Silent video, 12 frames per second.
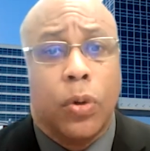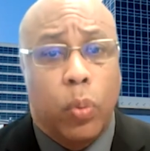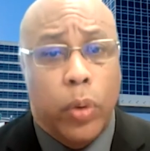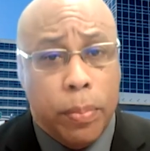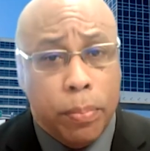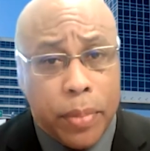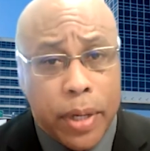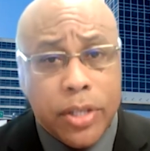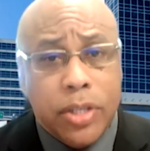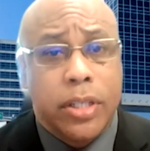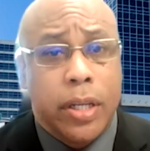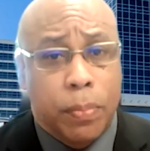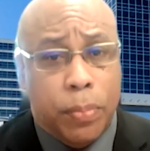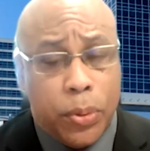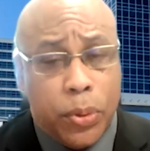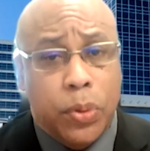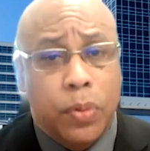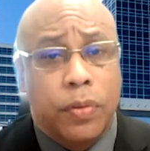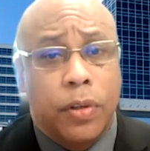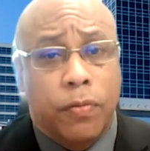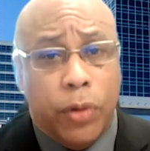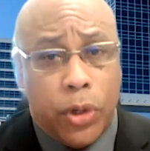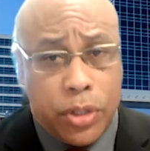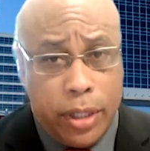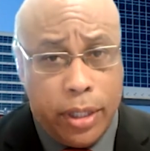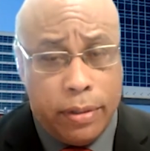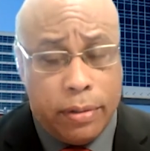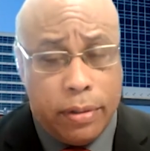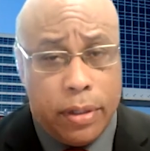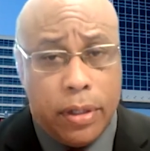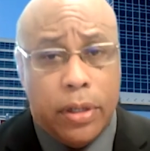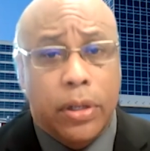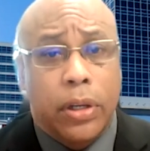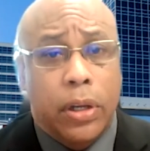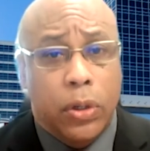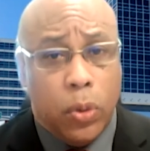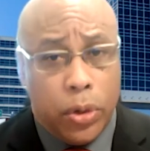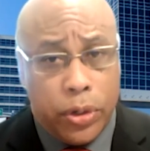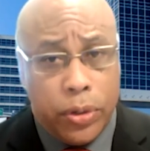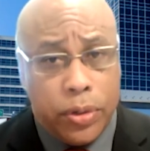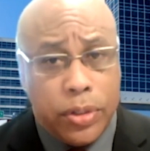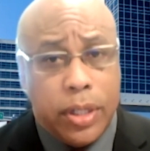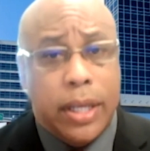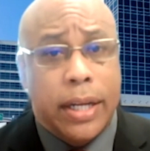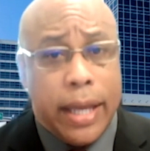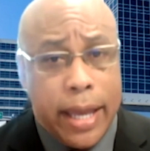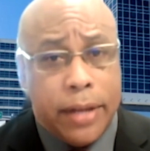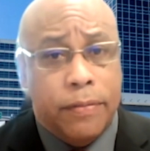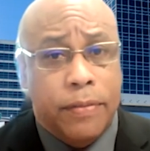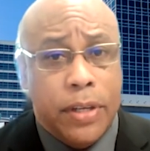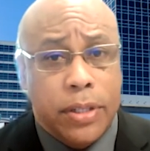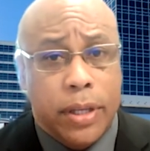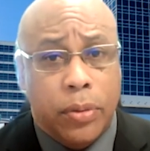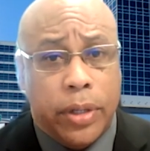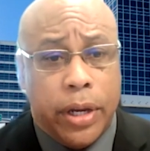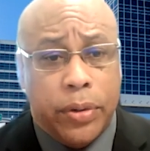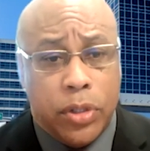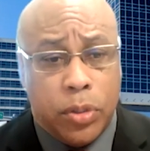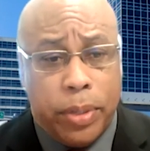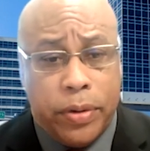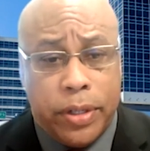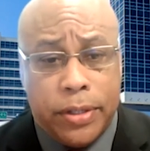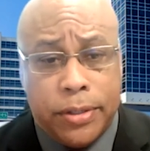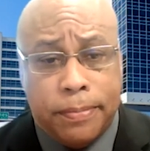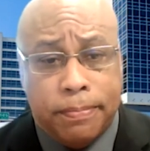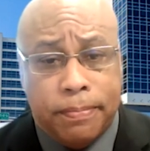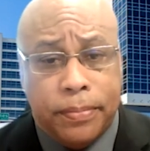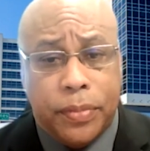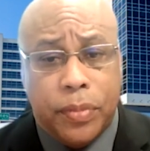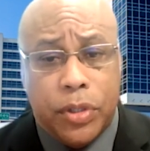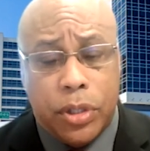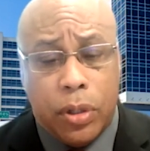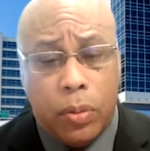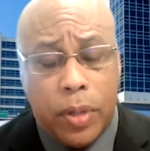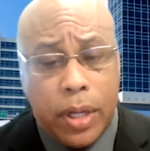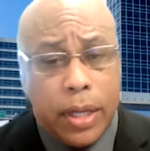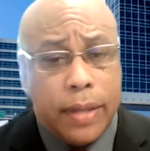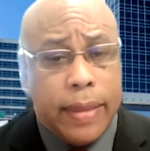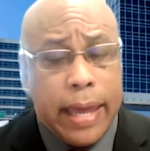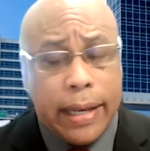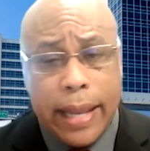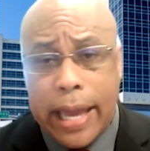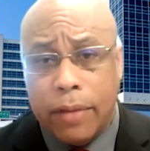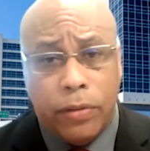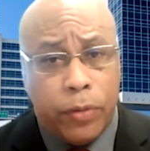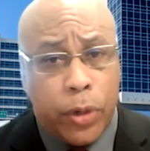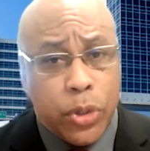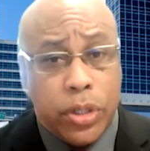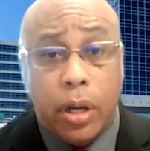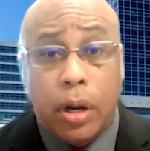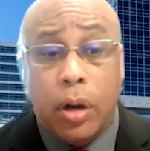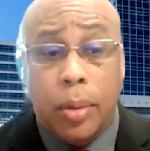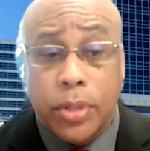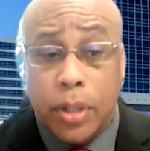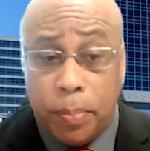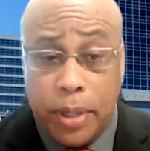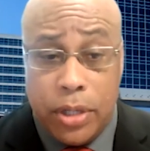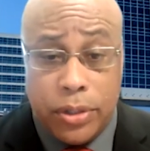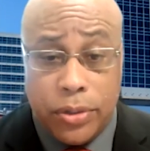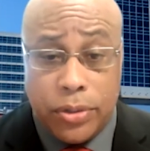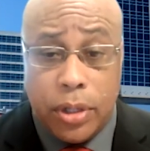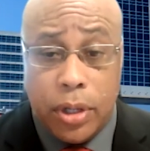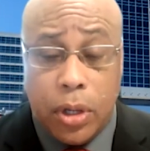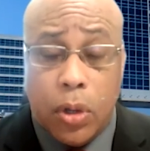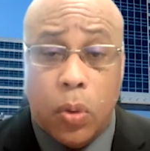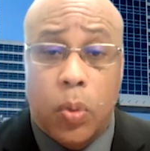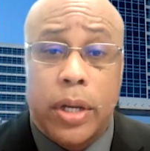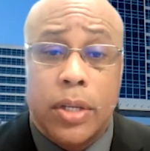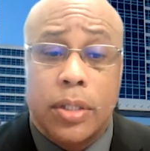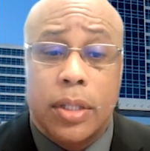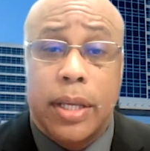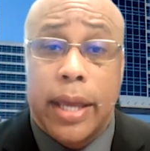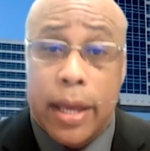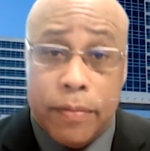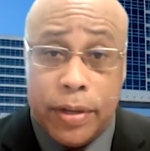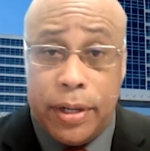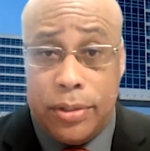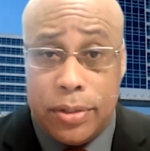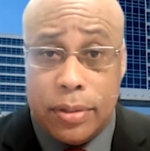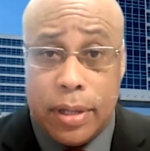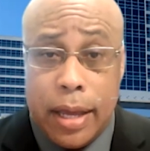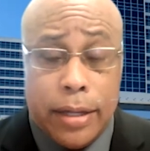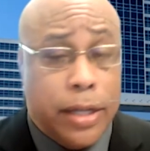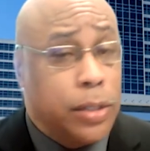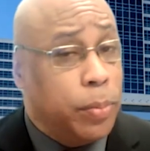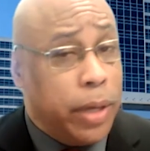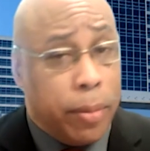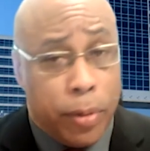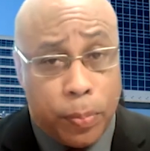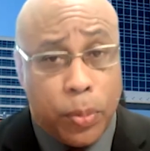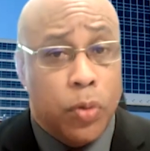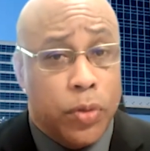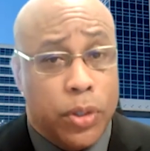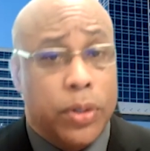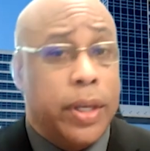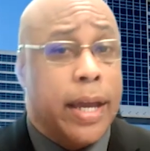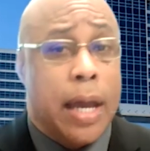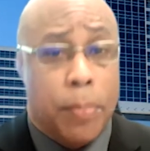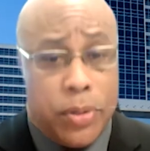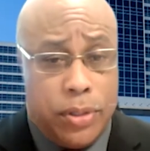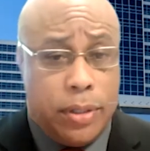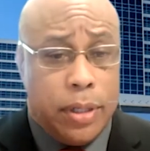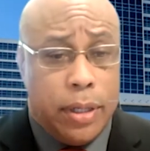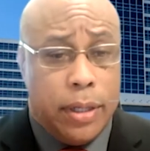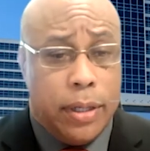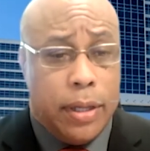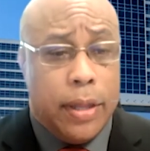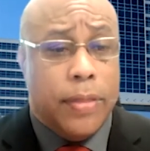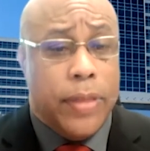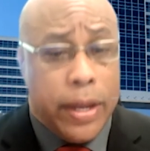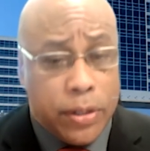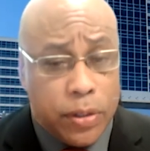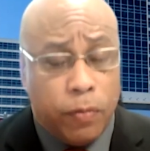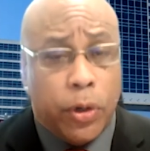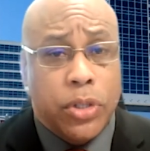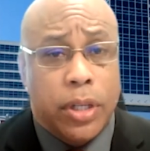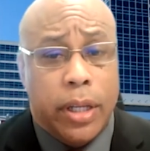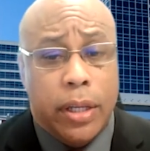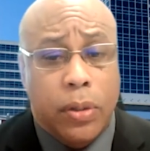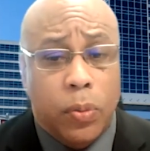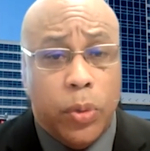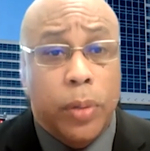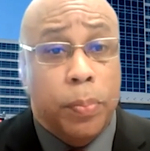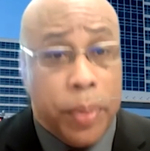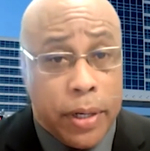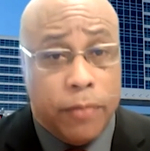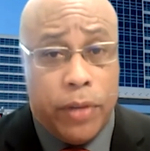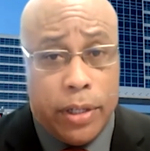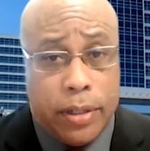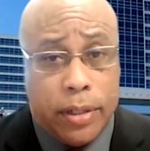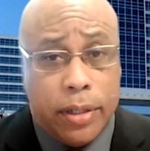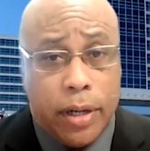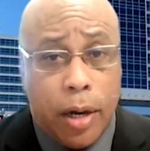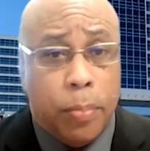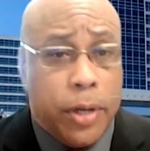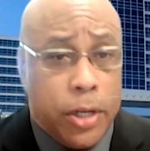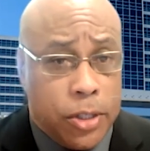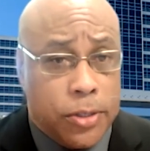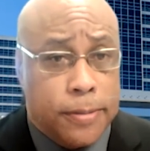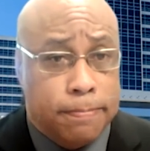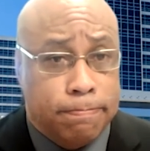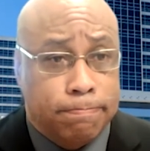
We must improve diversity in order to get ahead of these healthcare disparities. So that lack of diversity harms our patients. What is the evidence? I need to be able to prove to you the opposite, that diversity will benefit our patients.